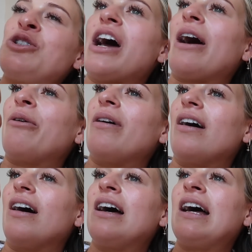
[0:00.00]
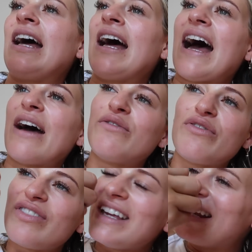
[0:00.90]
shower and
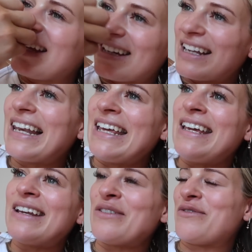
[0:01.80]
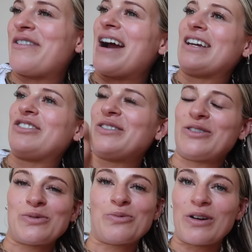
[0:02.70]
feeling clean and fresh is
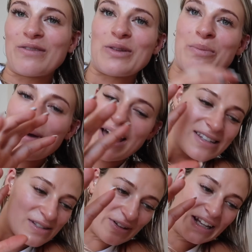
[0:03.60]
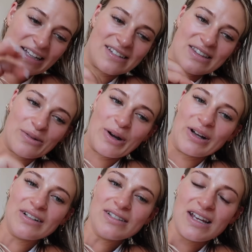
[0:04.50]
just one of the best feelings in the
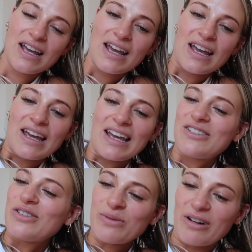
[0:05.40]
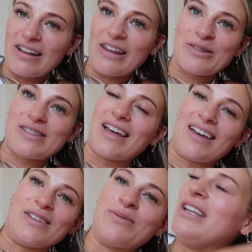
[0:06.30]
world? It's just one of those
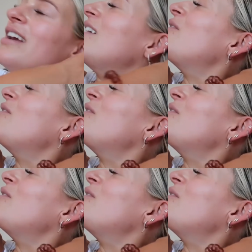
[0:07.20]
things when you